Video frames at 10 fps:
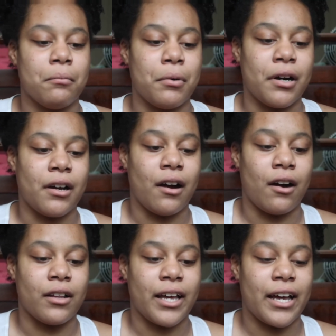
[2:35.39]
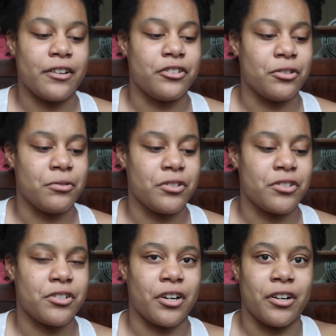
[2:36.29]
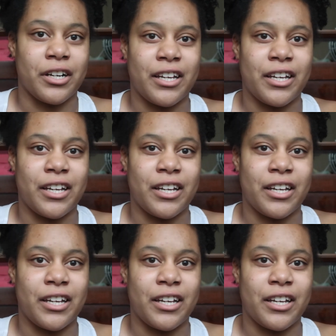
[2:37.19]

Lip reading: But all I had to do was just turn